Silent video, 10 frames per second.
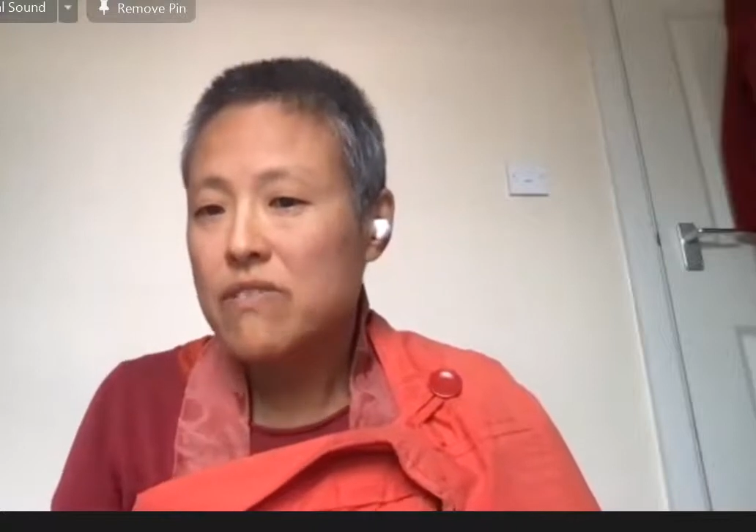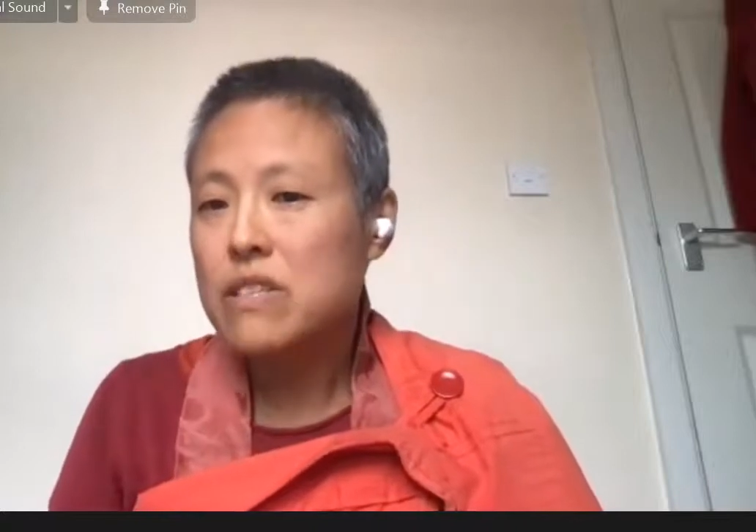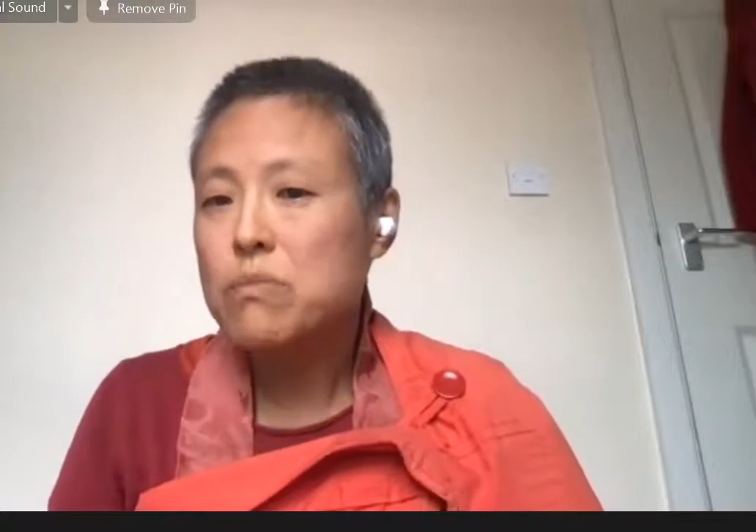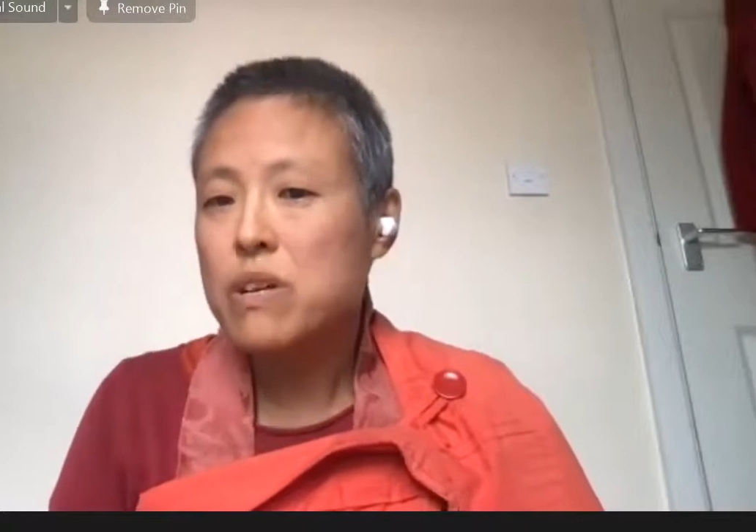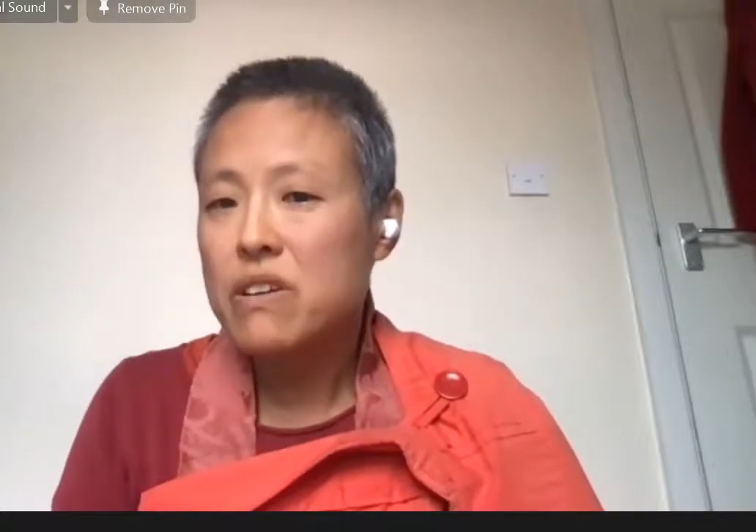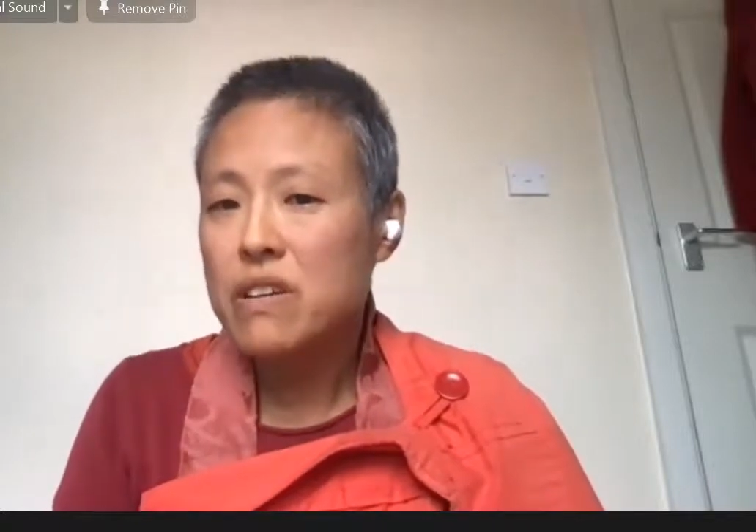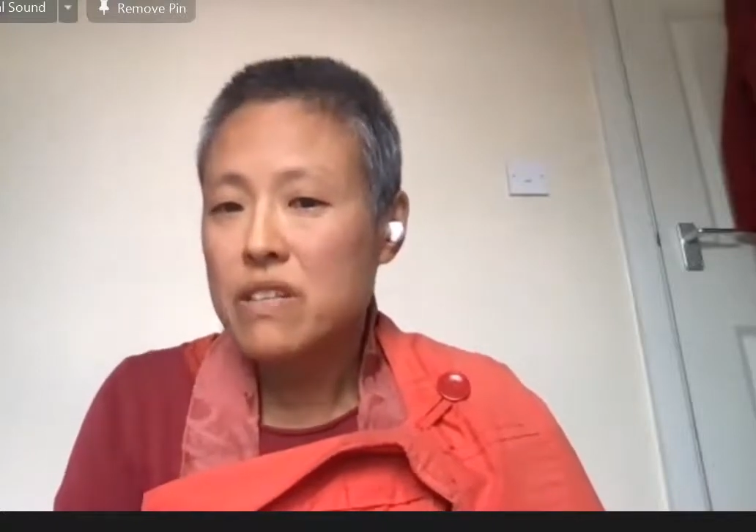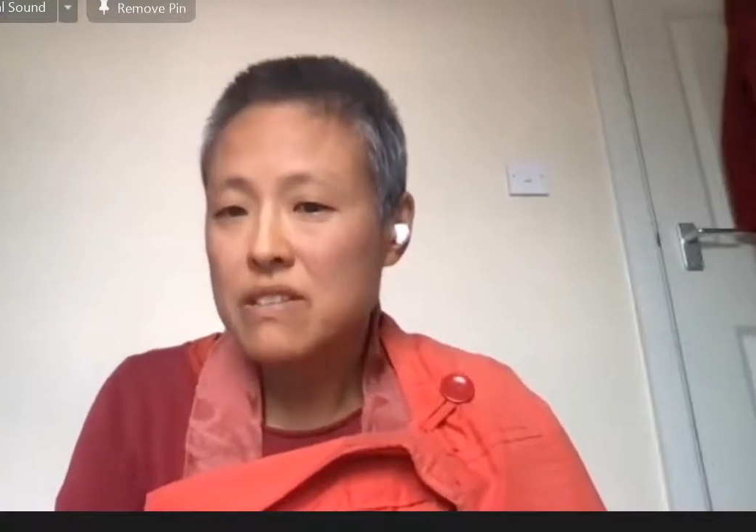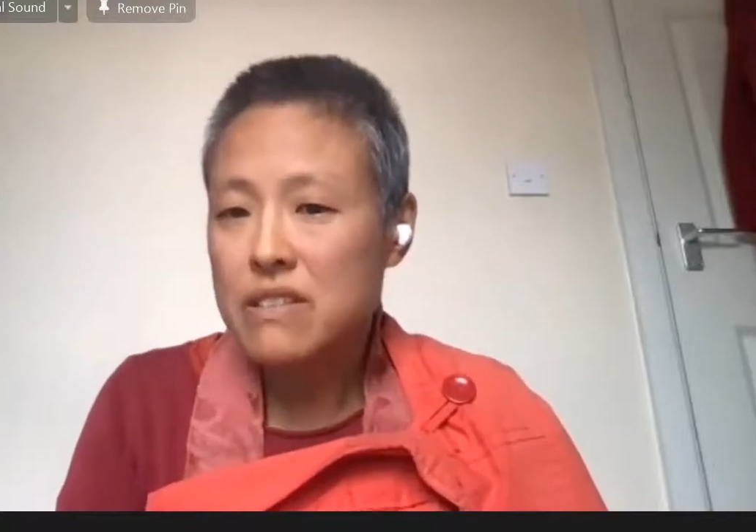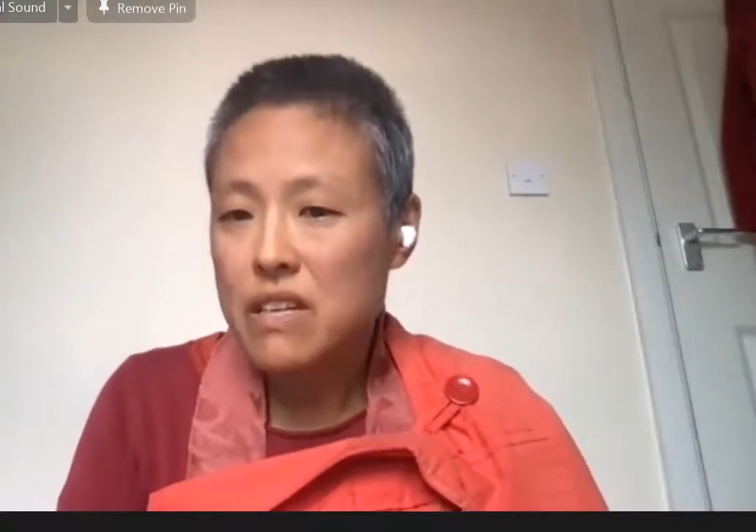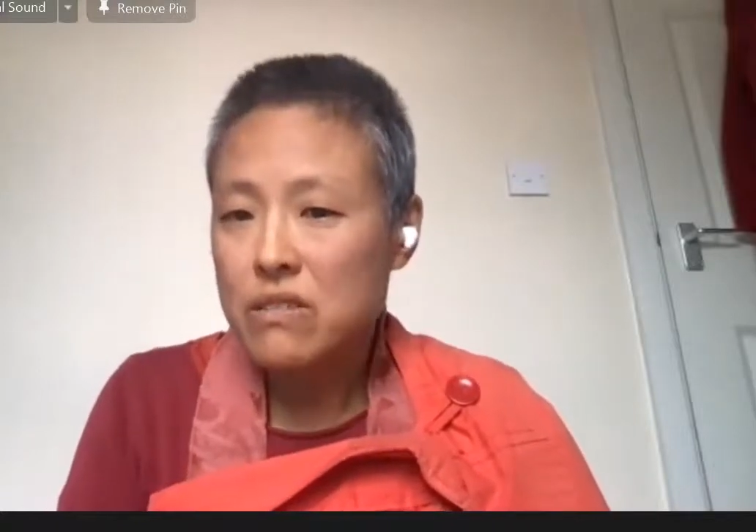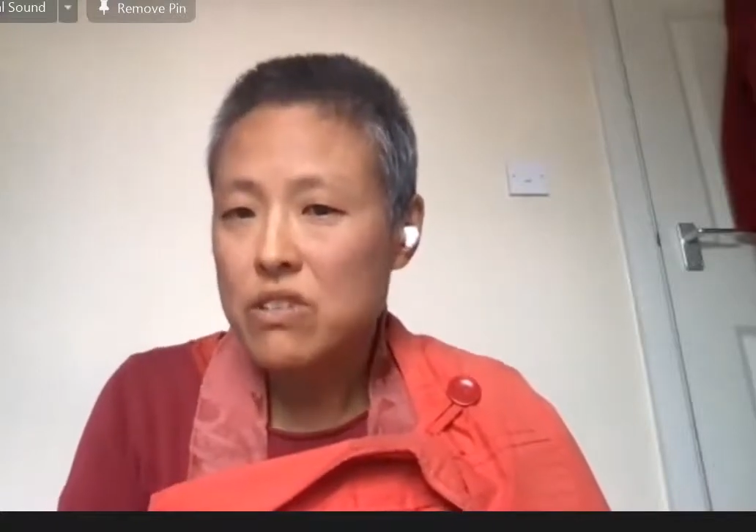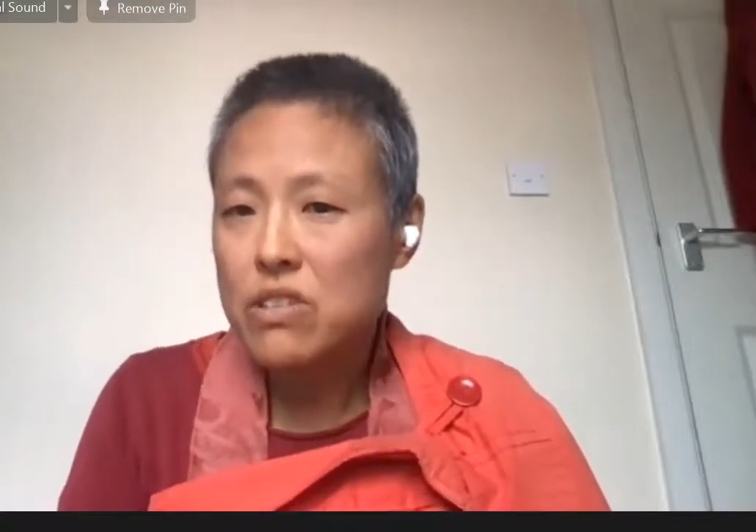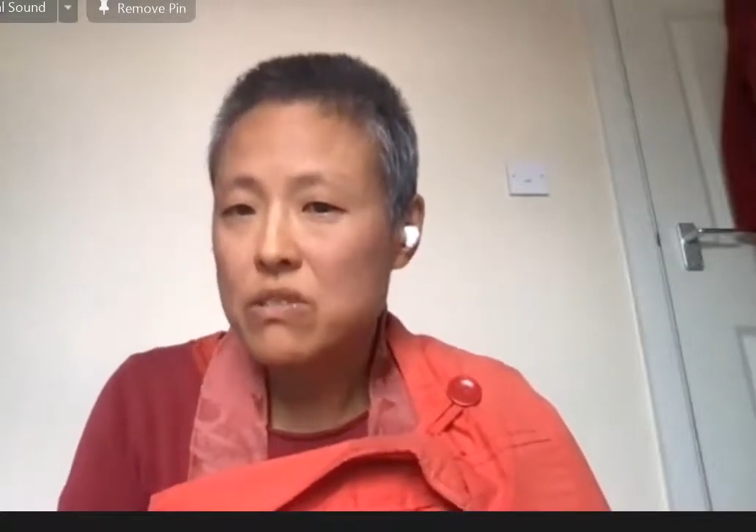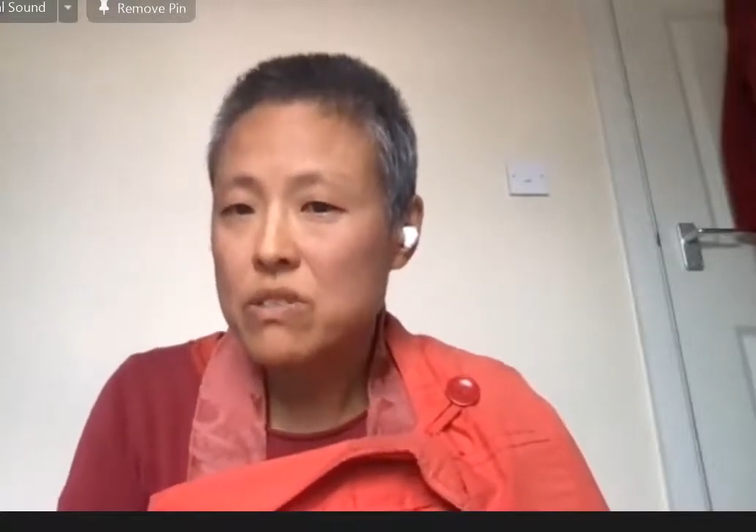experience now to
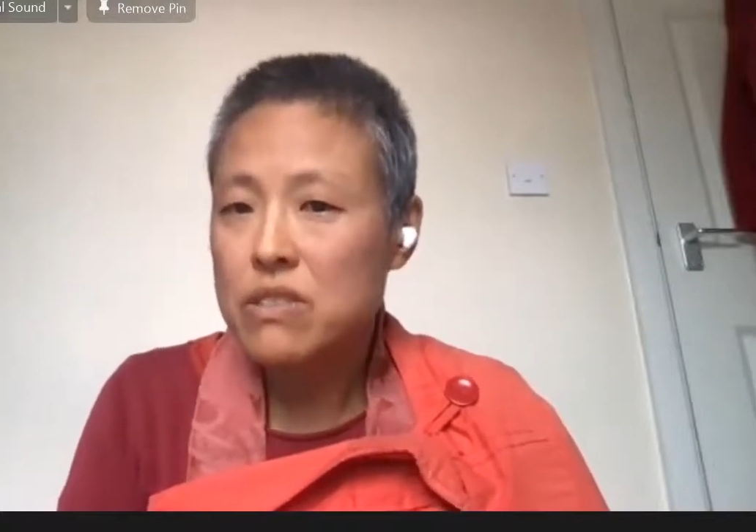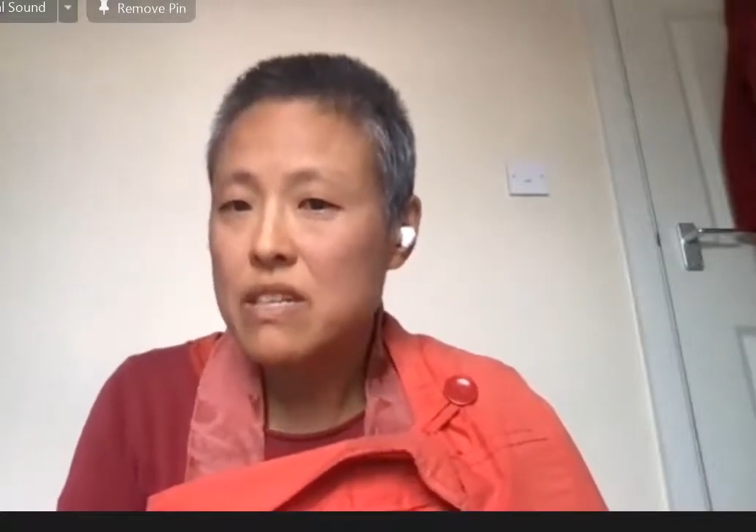show us